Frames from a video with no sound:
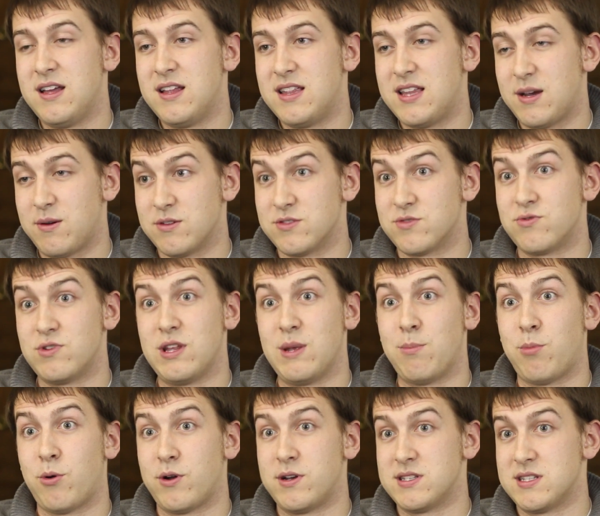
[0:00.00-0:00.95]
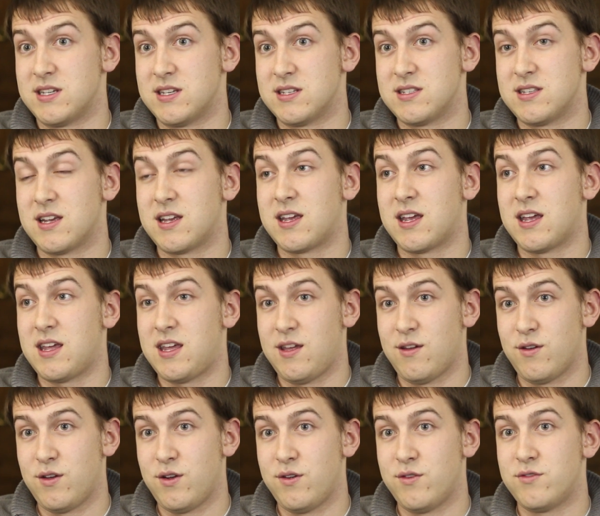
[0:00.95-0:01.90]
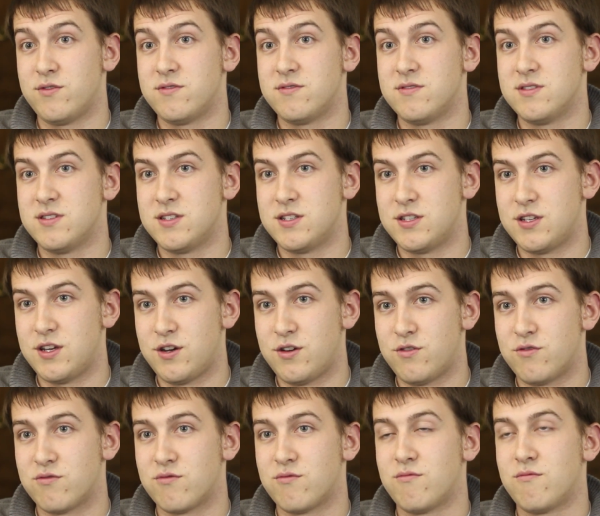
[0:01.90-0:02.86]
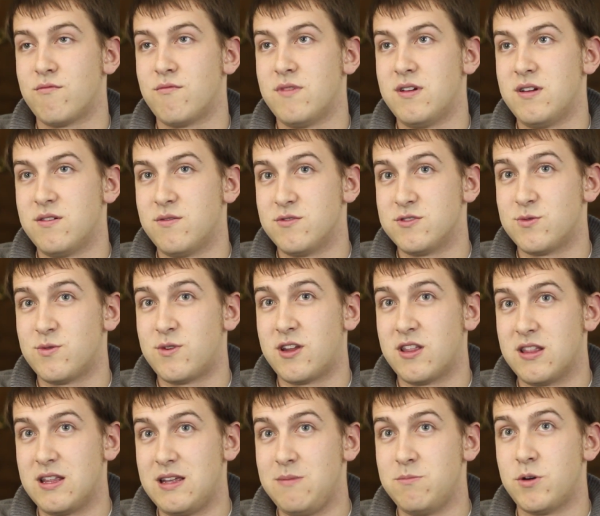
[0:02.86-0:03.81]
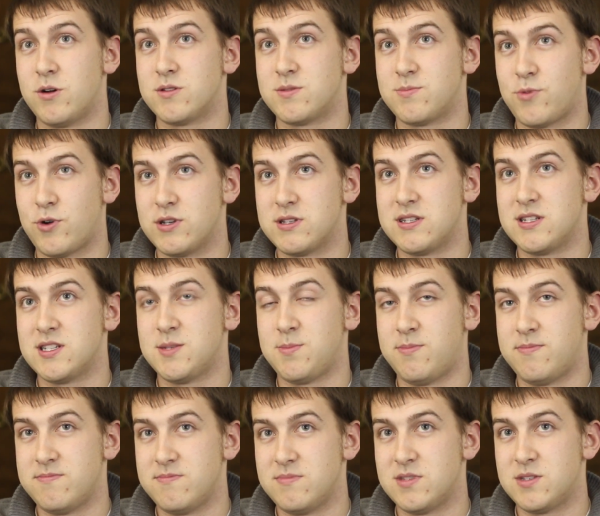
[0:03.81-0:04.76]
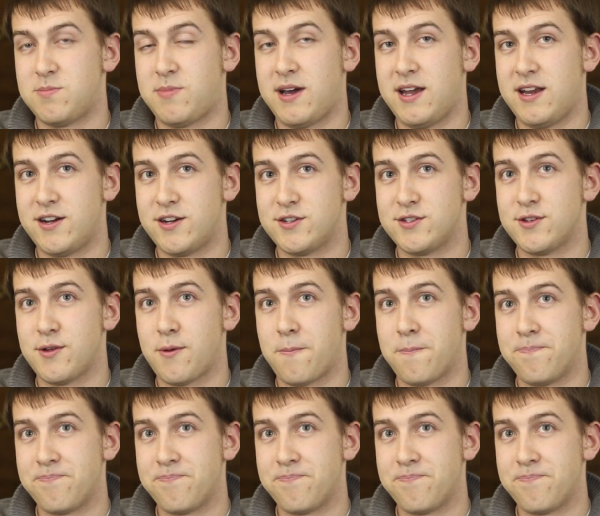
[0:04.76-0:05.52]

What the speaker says: That one's really poisonous and can kill you. So, it's one of the most poisonous spiders.